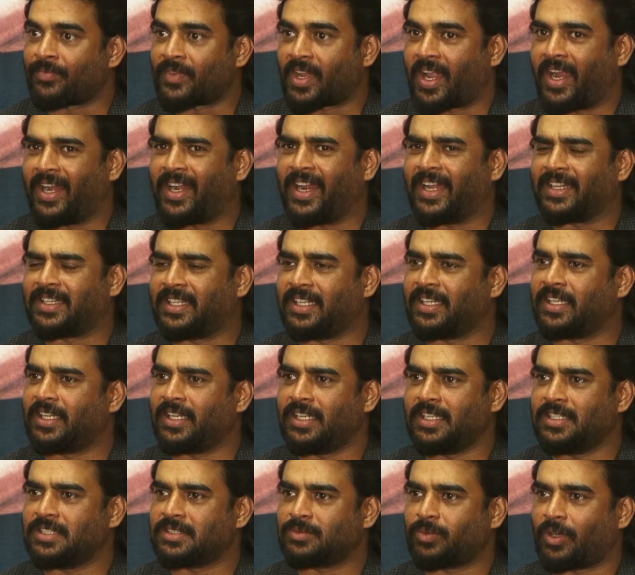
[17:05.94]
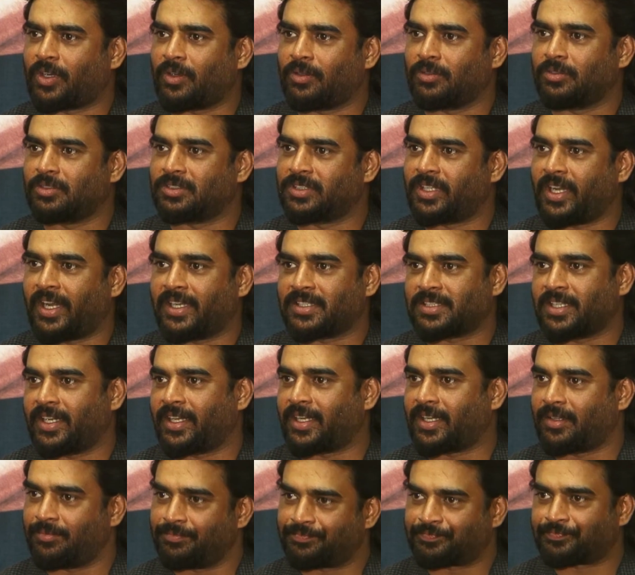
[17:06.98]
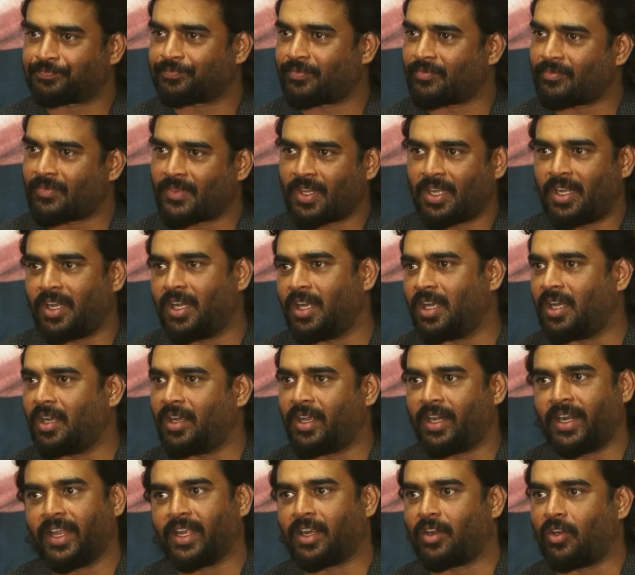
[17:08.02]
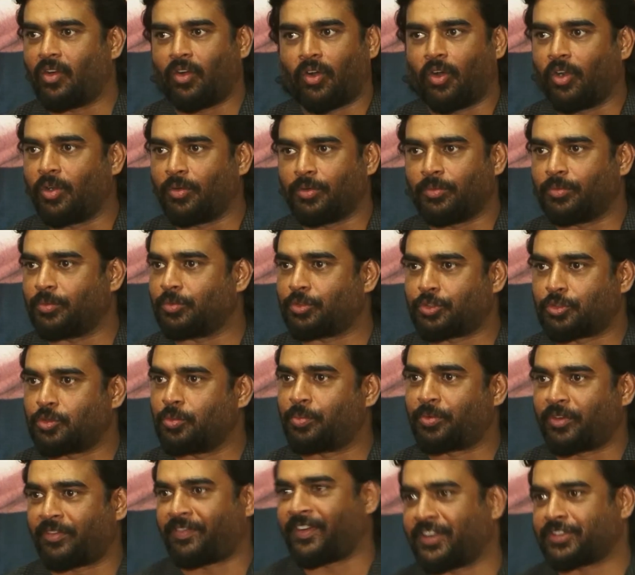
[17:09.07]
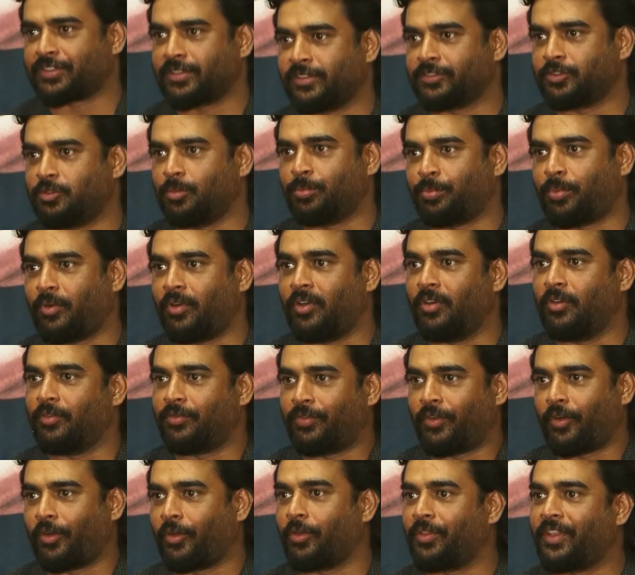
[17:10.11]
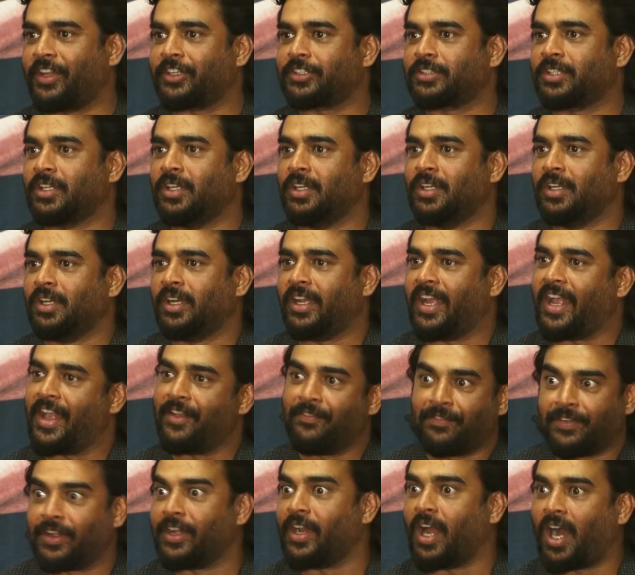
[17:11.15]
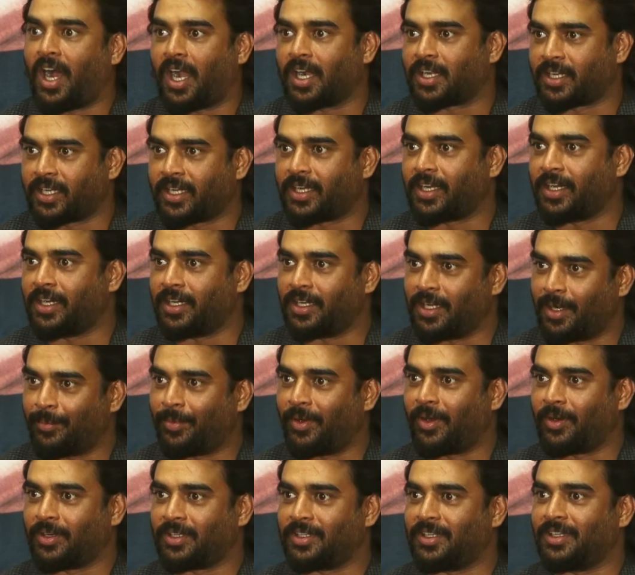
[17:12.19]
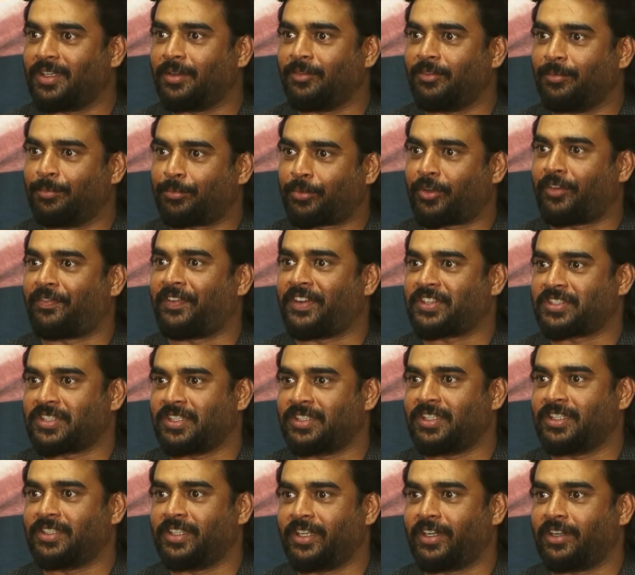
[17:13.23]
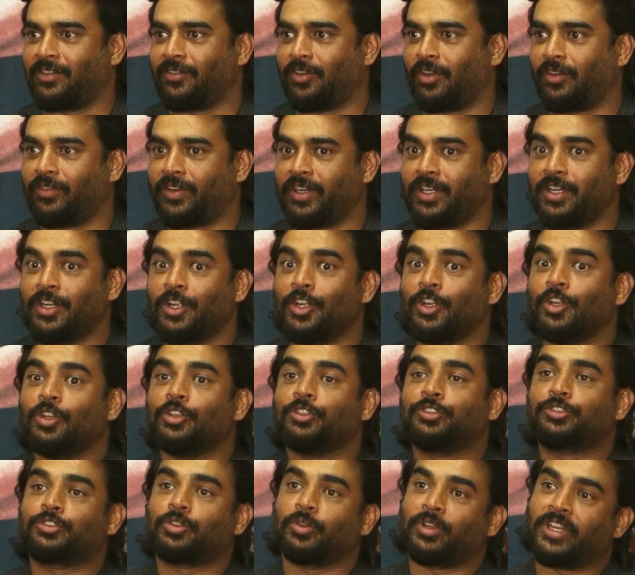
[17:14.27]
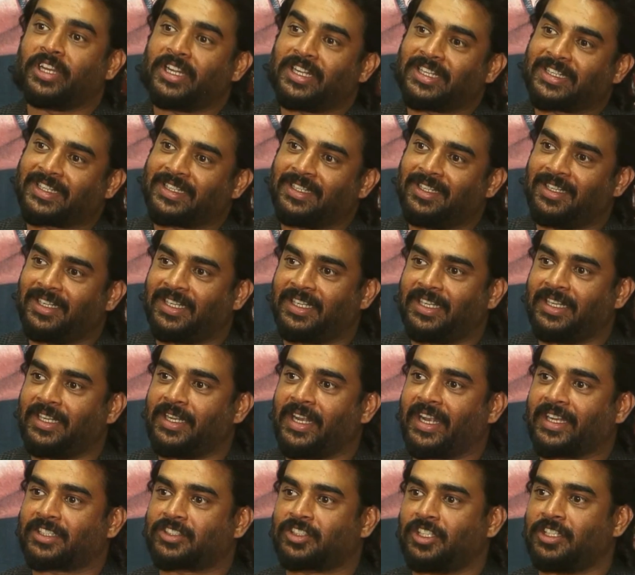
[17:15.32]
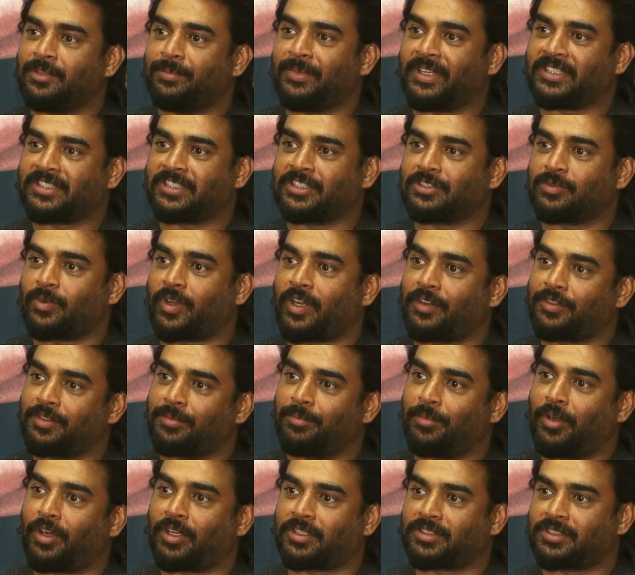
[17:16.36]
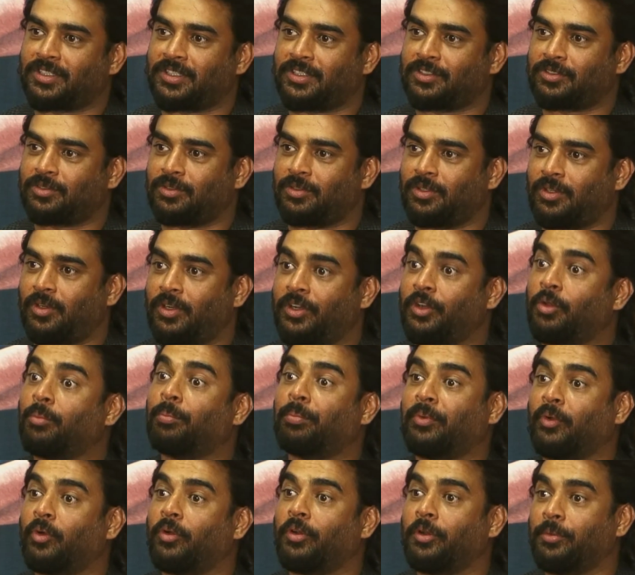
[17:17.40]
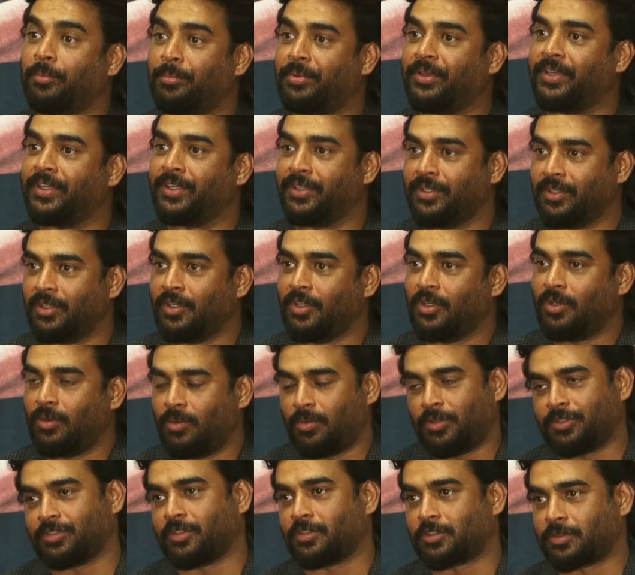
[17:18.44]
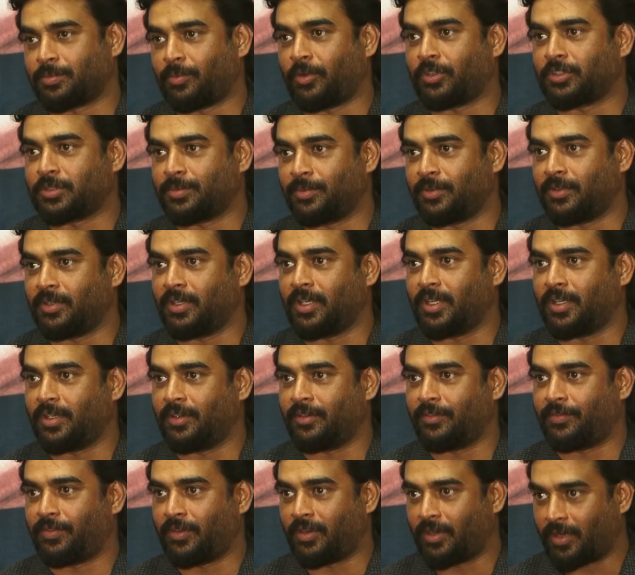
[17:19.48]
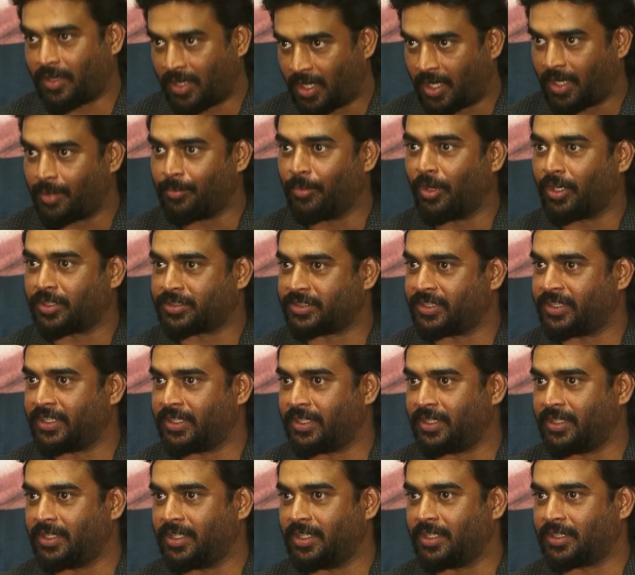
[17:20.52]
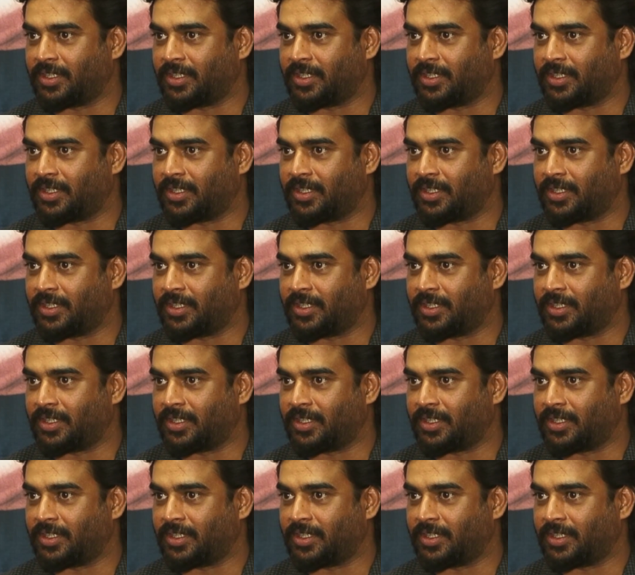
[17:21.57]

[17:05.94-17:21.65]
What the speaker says: and I think he is one of those guys like all true professionals who follow that every article about the profession that they're involved in. So he actually messaged one of the boxers, an Olympian, who was responsible for our boxing in the